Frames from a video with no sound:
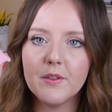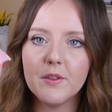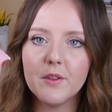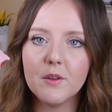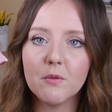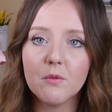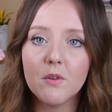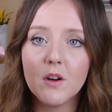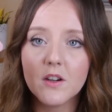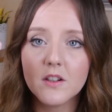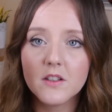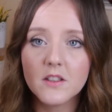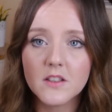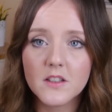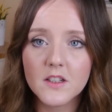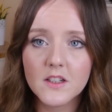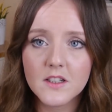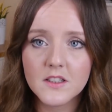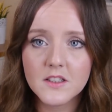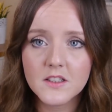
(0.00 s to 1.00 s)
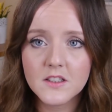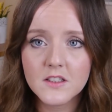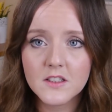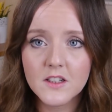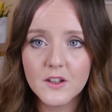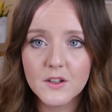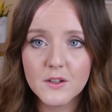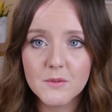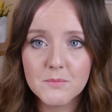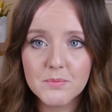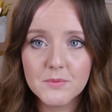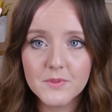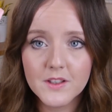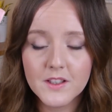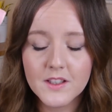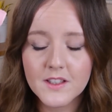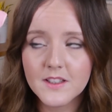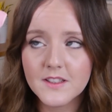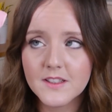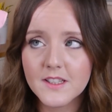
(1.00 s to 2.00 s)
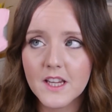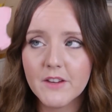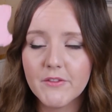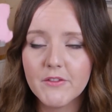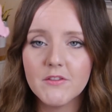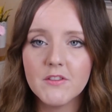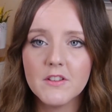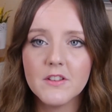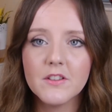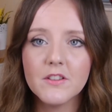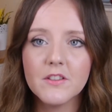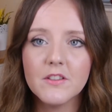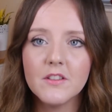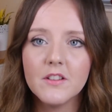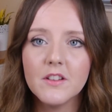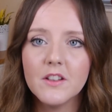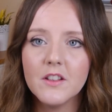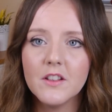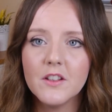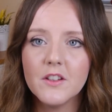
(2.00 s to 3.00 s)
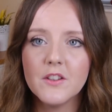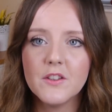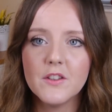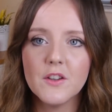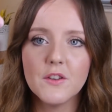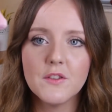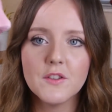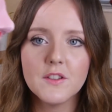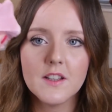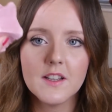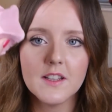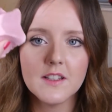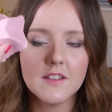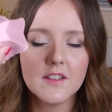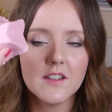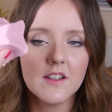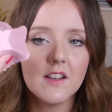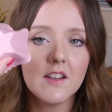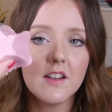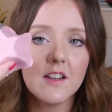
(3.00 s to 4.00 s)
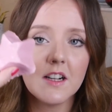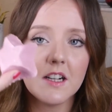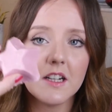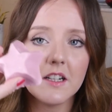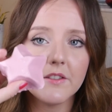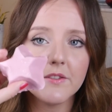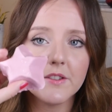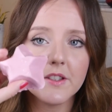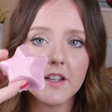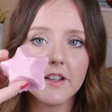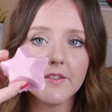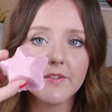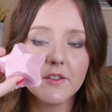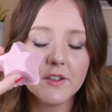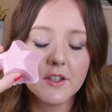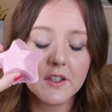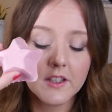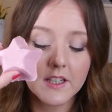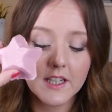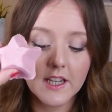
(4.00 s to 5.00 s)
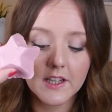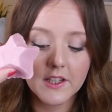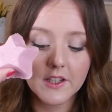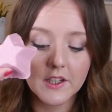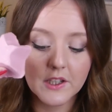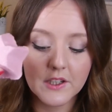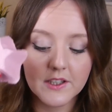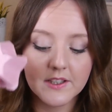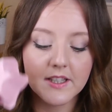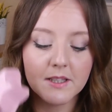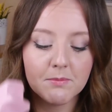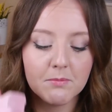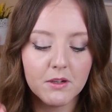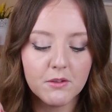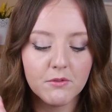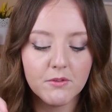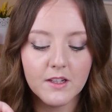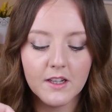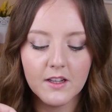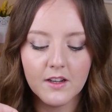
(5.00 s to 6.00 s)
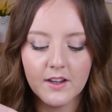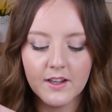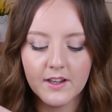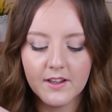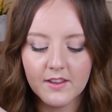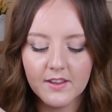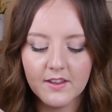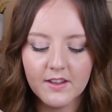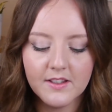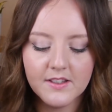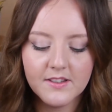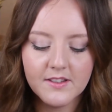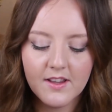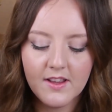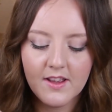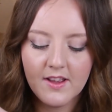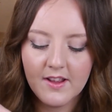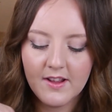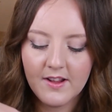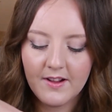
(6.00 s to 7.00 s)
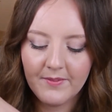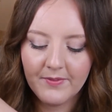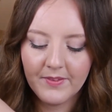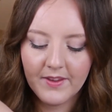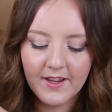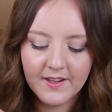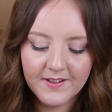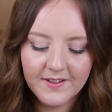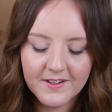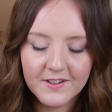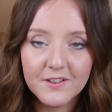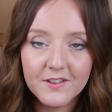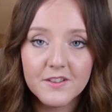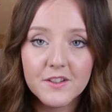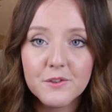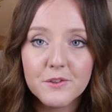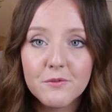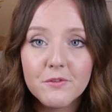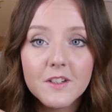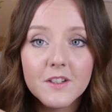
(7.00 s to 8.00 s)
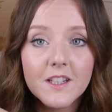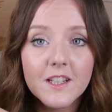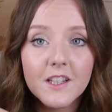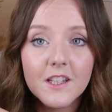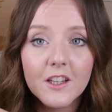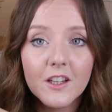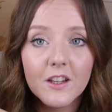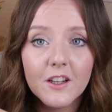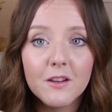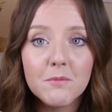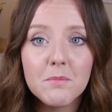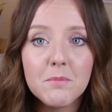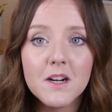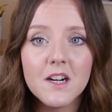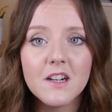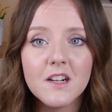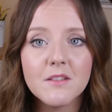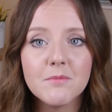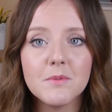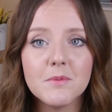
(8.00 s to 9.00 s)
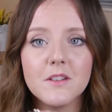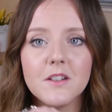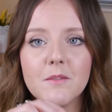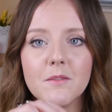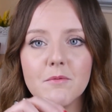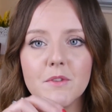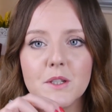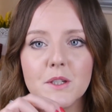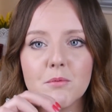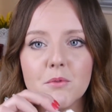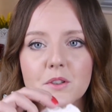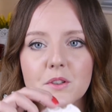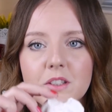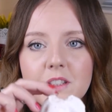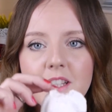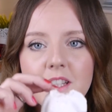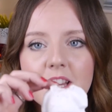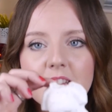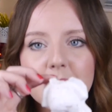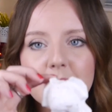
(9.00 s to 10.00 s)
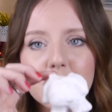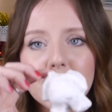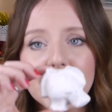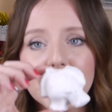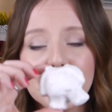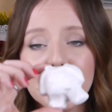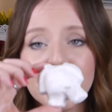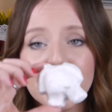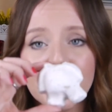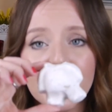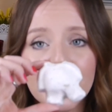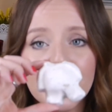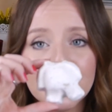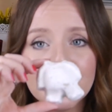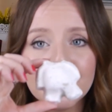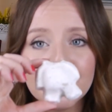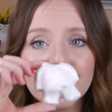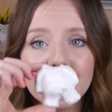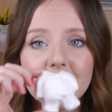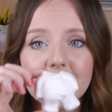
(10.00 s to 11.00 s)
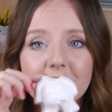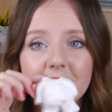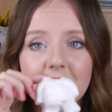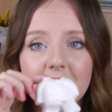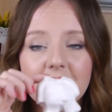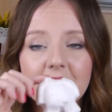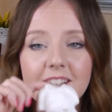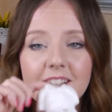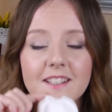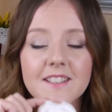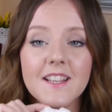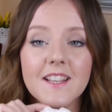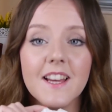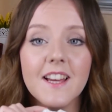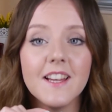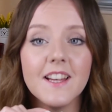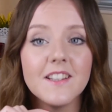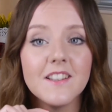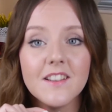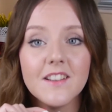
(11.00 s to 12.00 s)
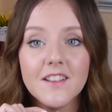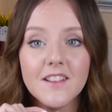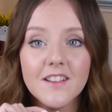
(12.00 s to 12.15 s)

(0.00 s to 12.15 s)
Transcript: Rockstar soap, as everyone knows and loves. I've not yet used this, but I really like this. And then I got this really cute bath bomb, which was a teddy bear, but I've kind of taken its head.